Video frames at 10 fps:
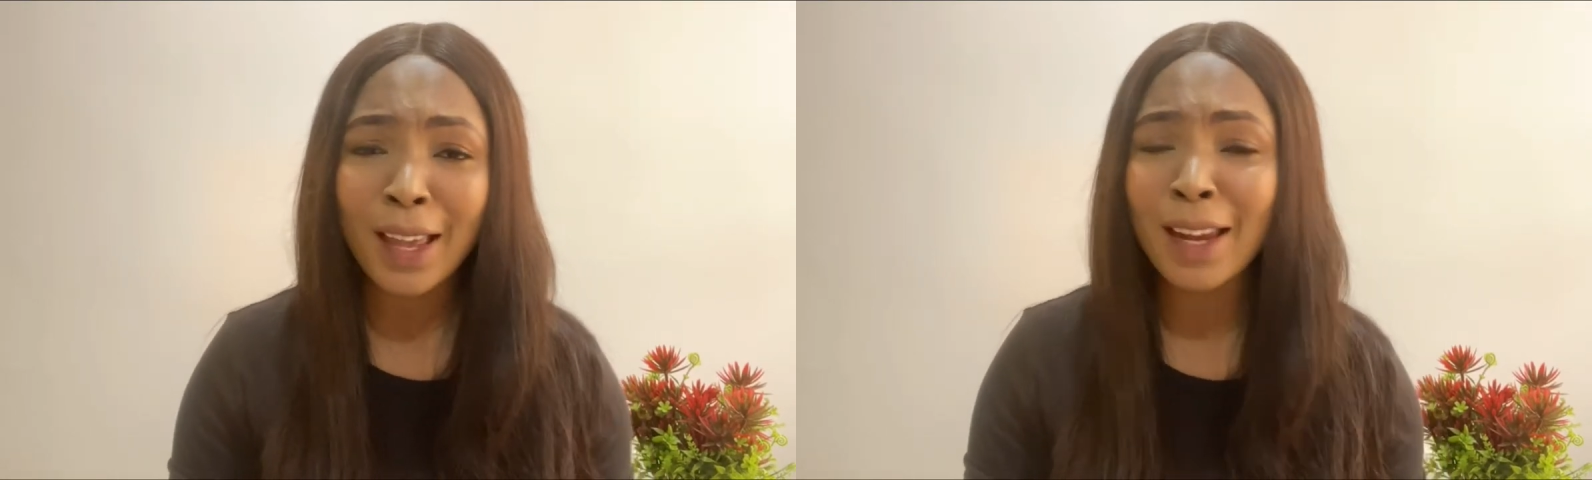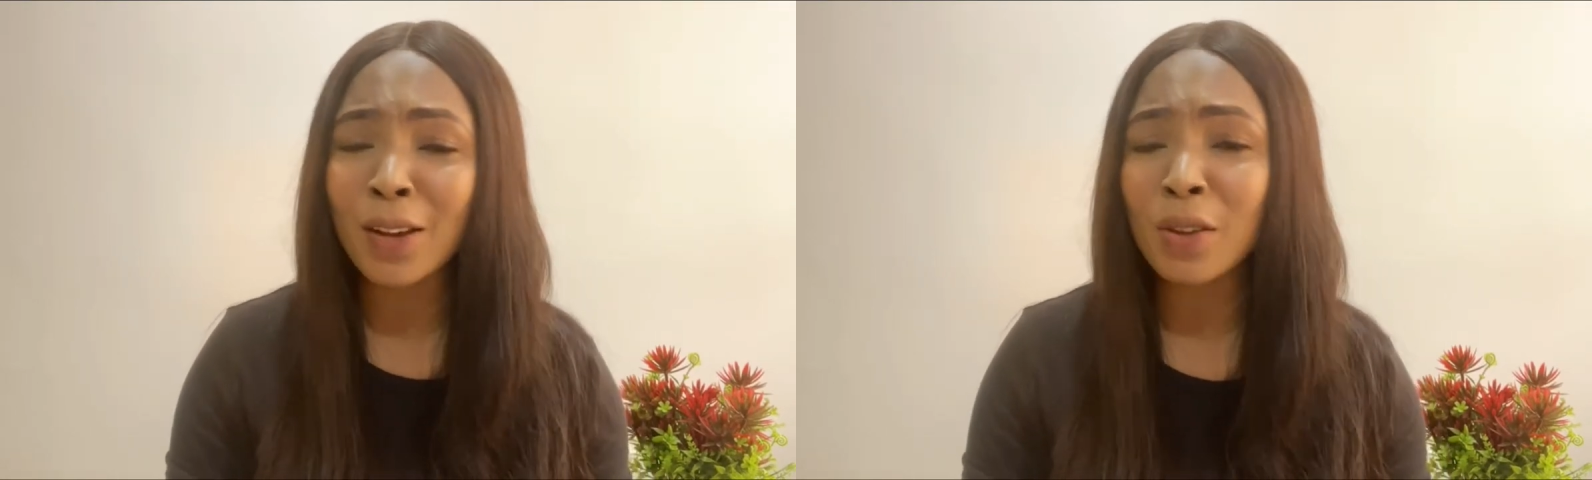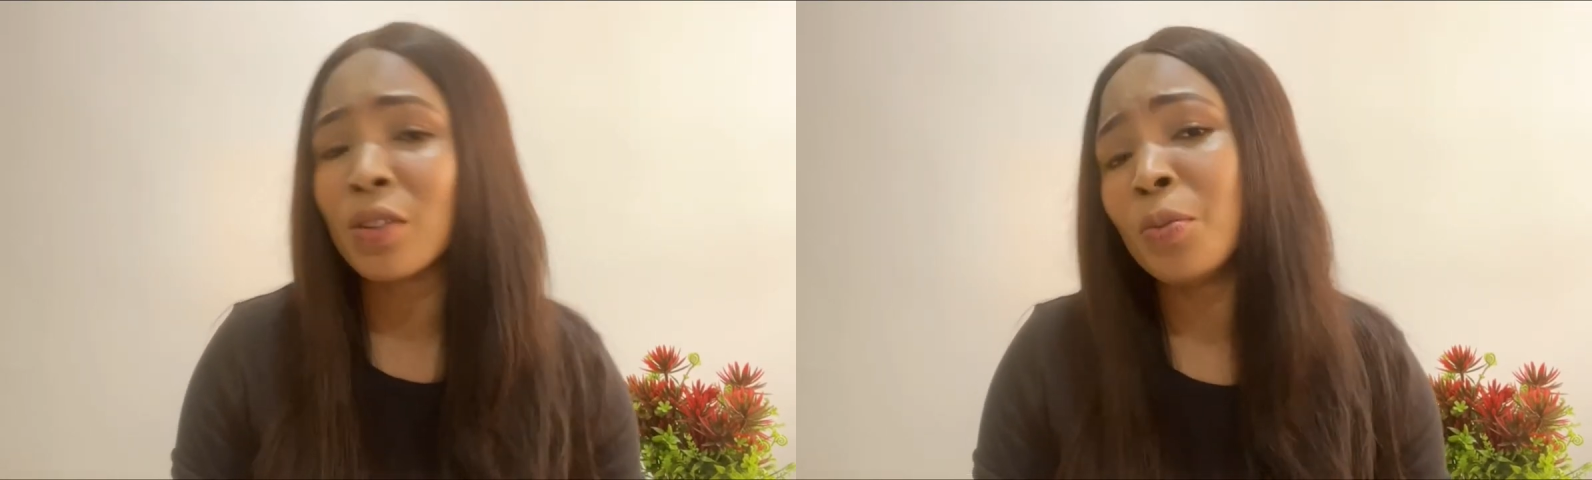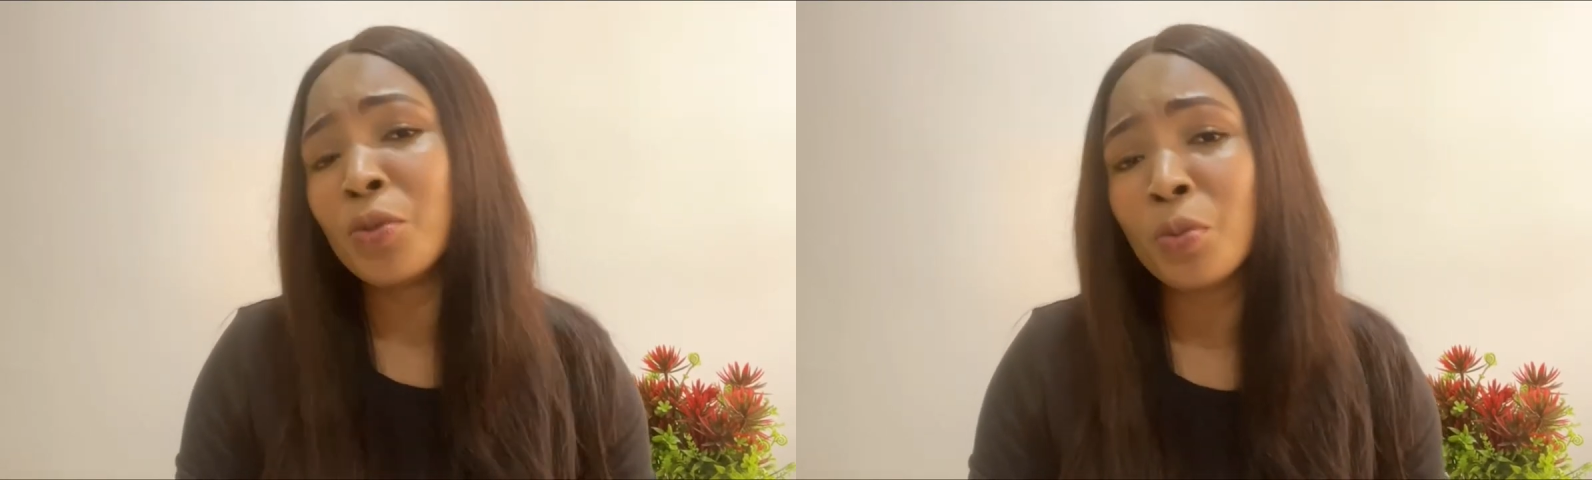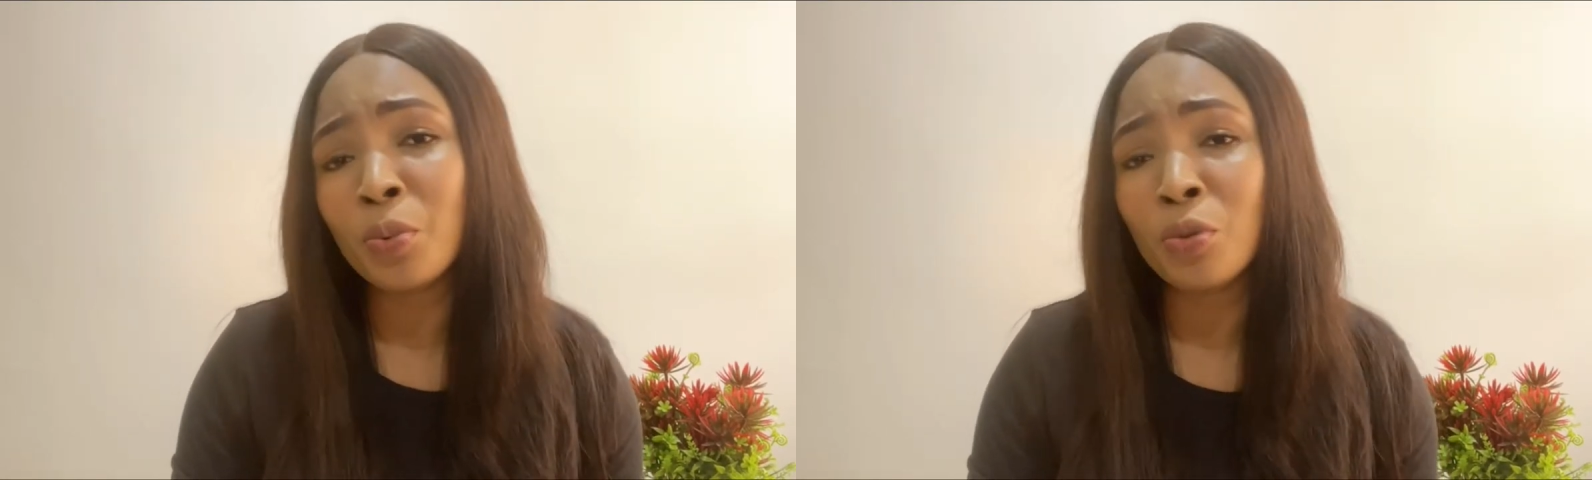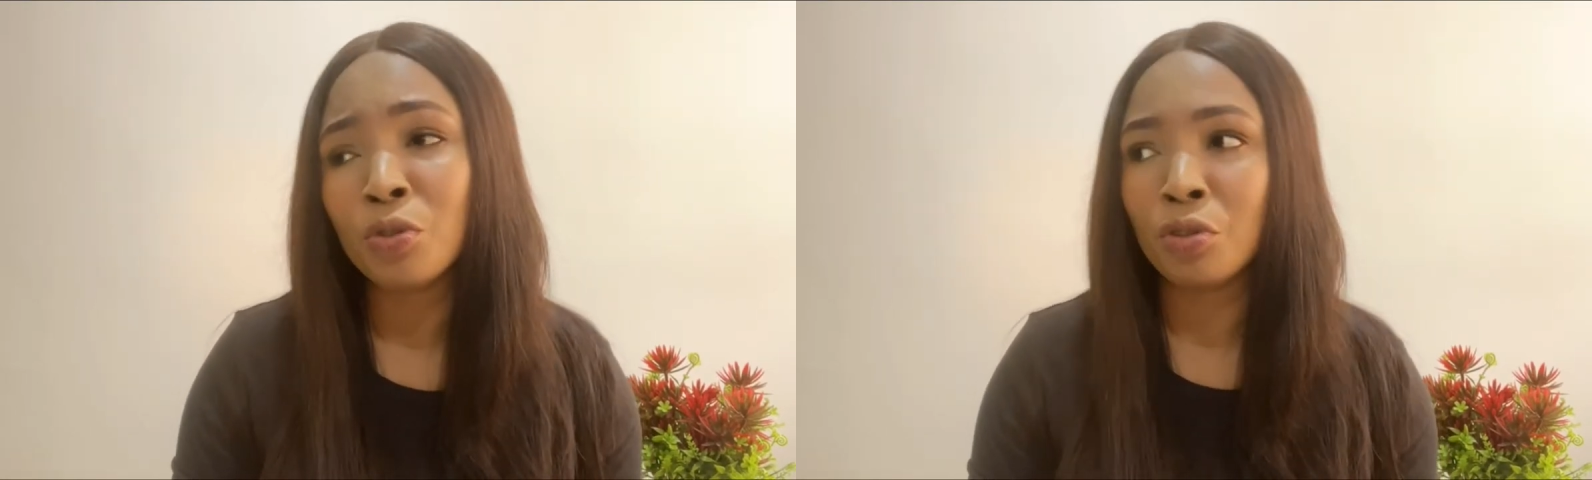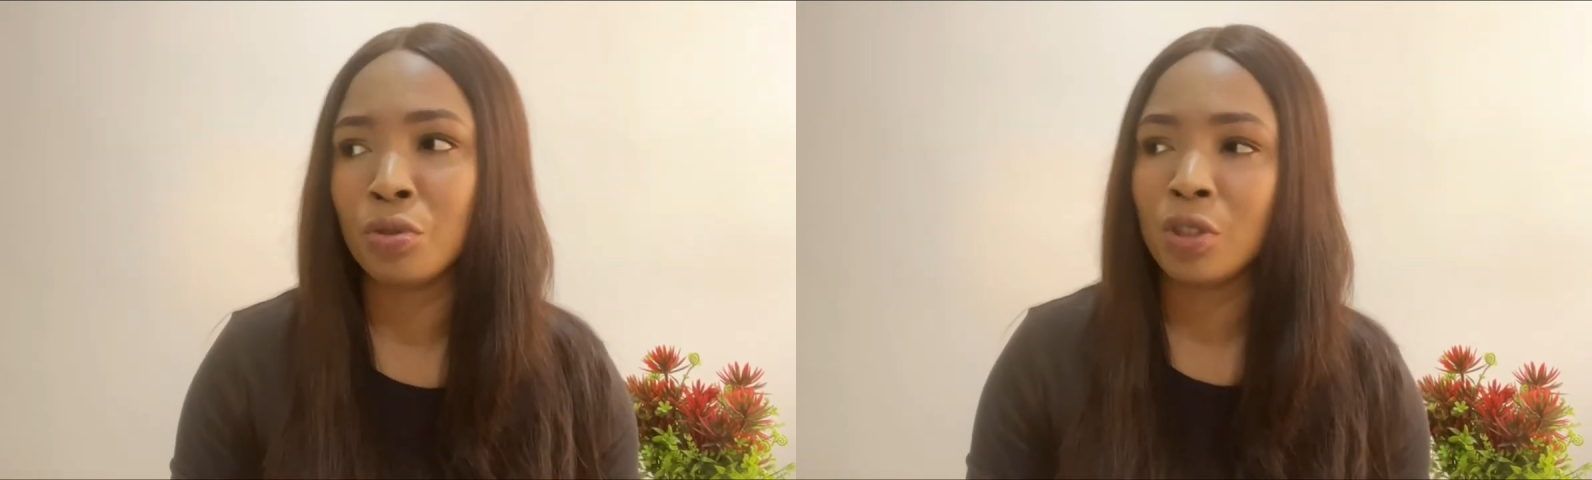and I was able to pull through.